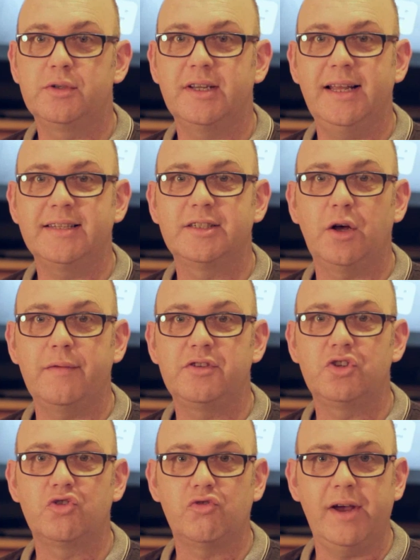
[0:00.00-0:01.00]
so let's dive
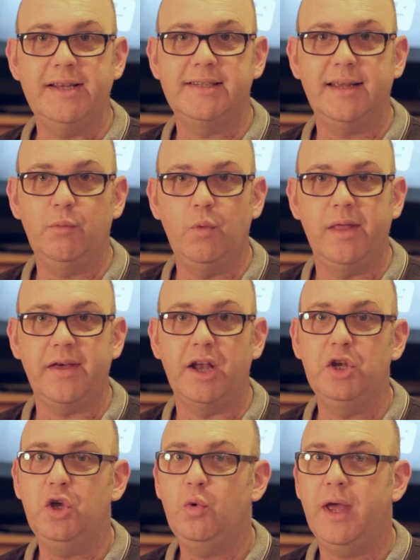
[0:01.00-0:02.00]
straight in with A
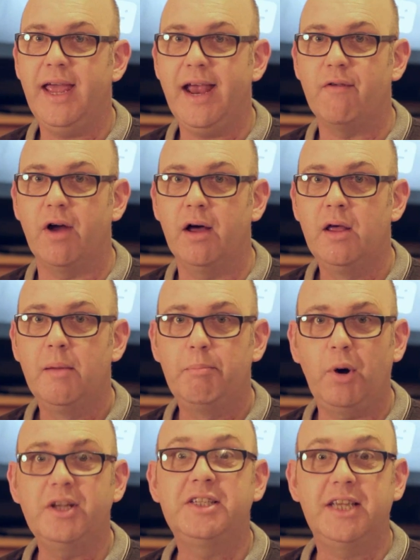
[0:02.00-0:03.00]
New Era
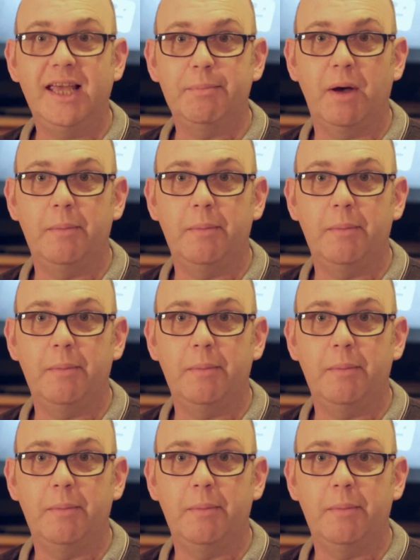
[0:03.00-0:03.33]
by Team